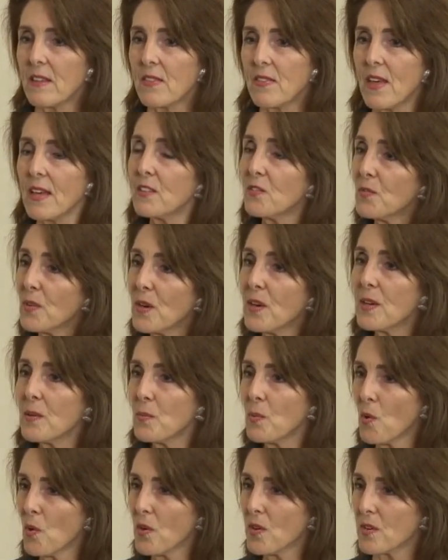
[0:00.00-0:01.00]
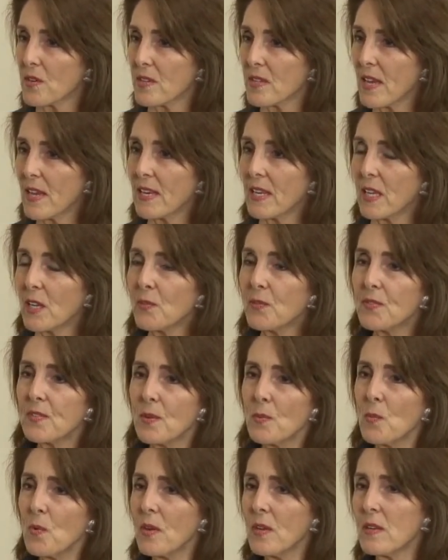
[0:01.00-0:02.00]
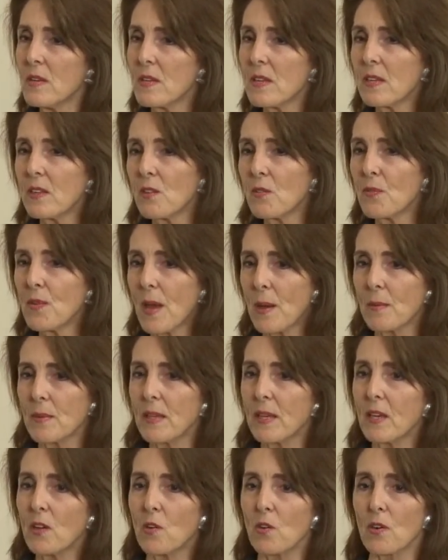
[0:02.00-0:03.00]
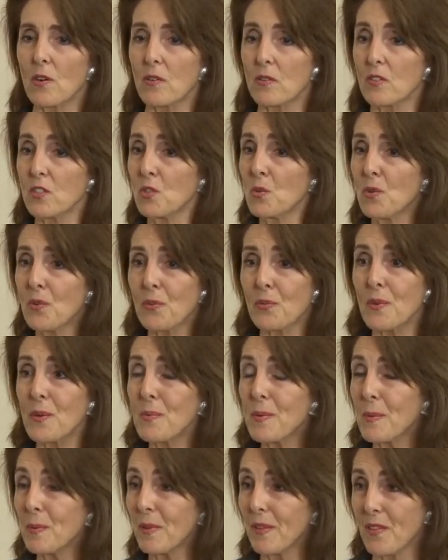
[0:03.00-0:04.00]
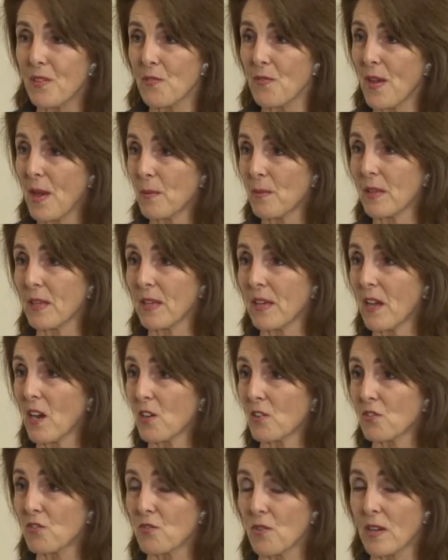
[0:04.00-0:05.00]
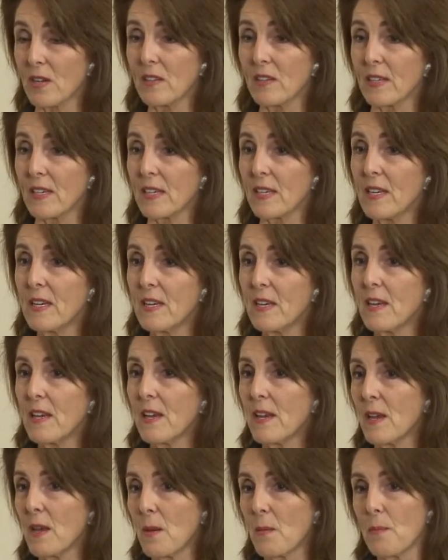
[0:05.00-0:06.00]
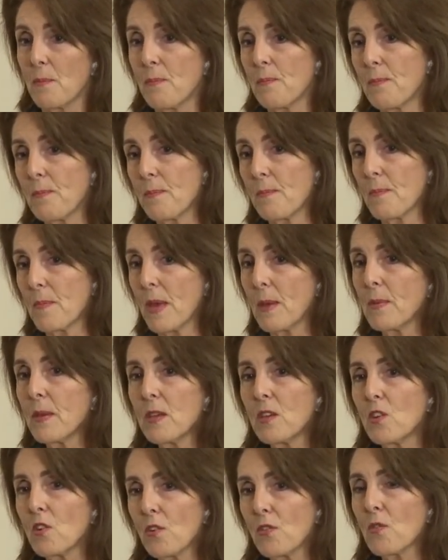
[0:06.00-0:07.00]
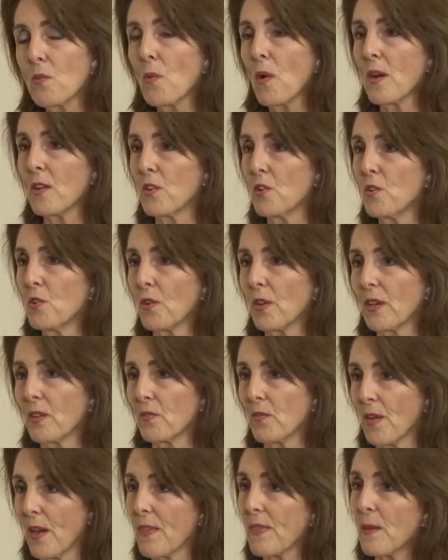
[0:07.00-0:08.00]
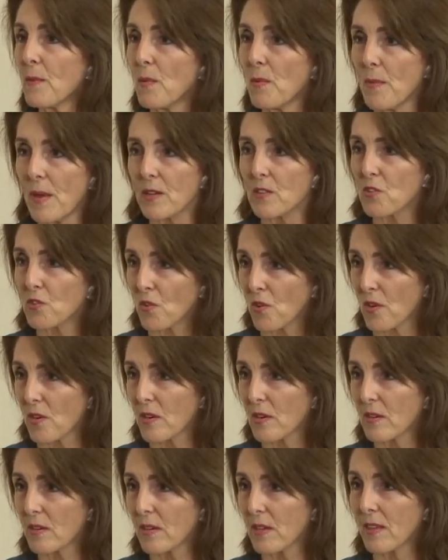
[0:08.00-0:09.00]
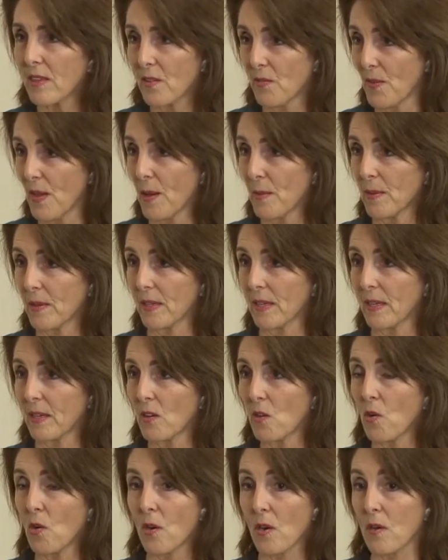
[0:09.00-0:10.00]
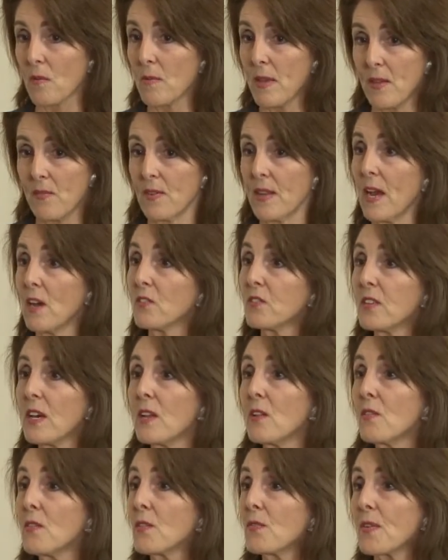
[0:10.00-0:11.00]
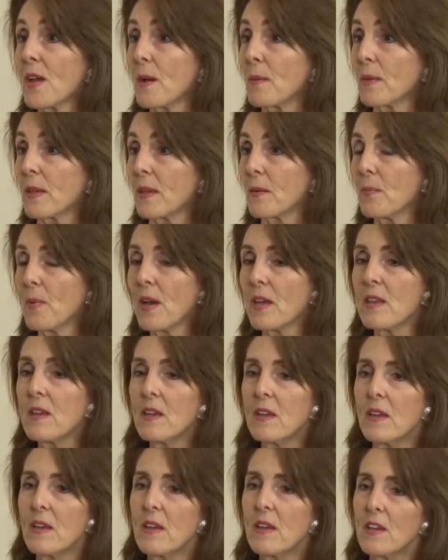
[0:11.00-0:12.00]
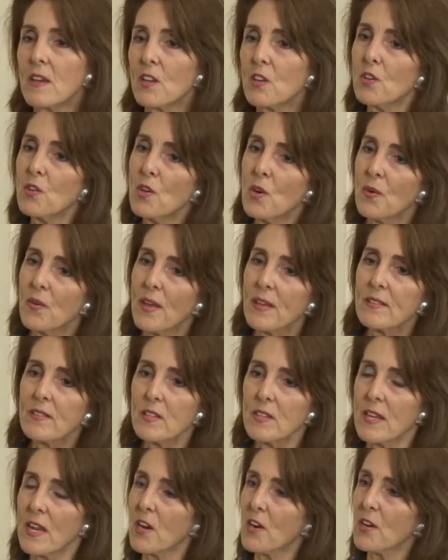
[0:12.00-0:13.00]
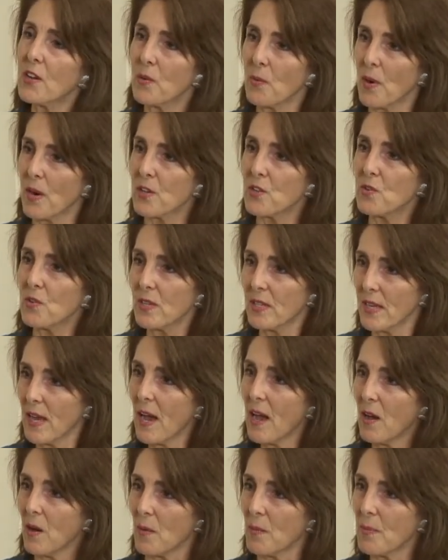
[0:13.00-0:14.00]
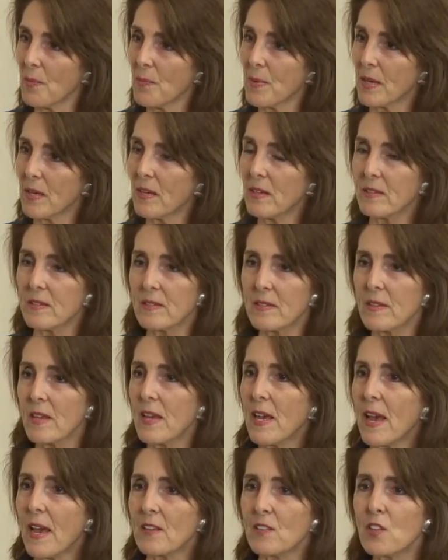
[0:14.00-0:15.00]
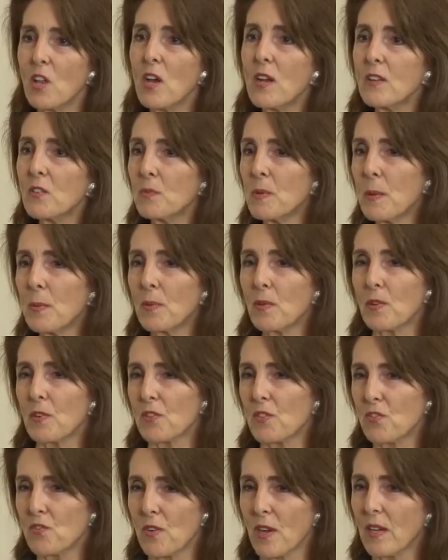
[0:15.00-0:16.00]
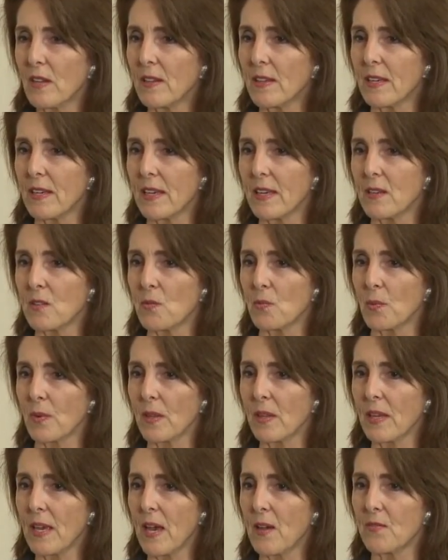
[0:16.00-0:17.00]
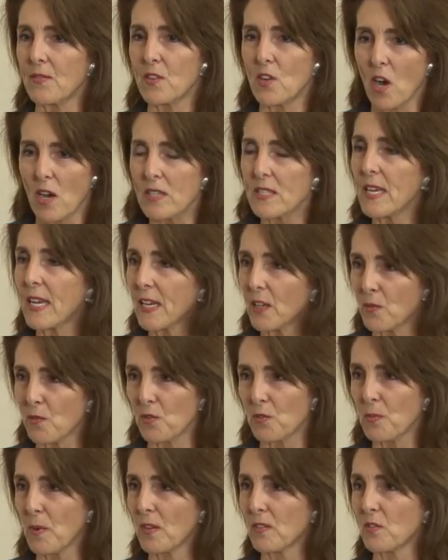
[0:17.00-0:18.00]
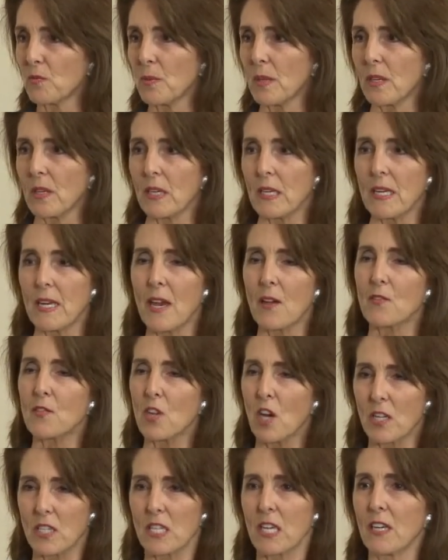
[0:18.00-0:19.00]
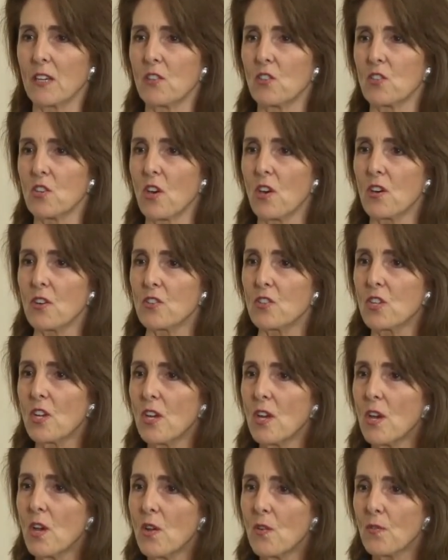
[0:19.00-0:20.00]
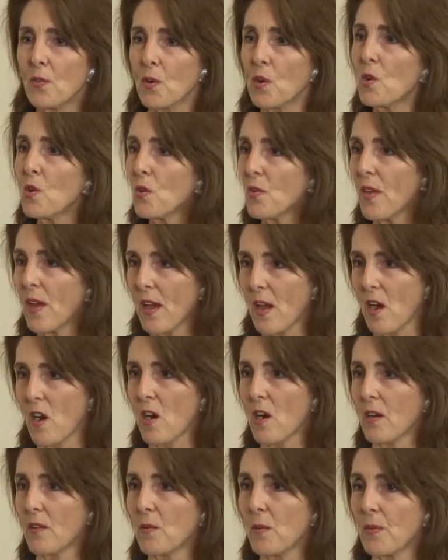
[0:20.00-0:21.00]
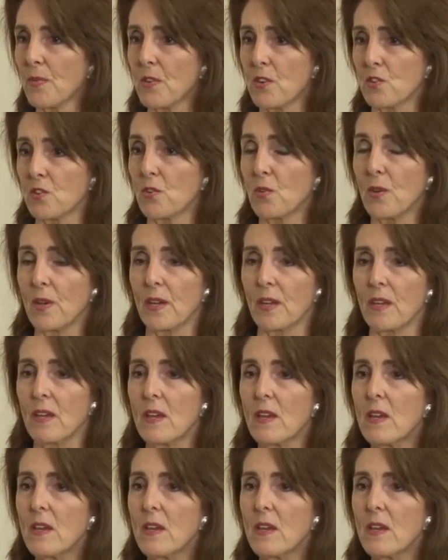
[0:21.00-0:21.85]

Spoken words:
that's very important. And if someone in the family, or 2 or 3 people in the family, are struggling, maybe you're the one who can find them a mentor in the family, or even outside of the family. But you know, that's an area where you can help, because as long as people are struggling and really have not taken responsibility, have not taken charge for who they are and what they're doing,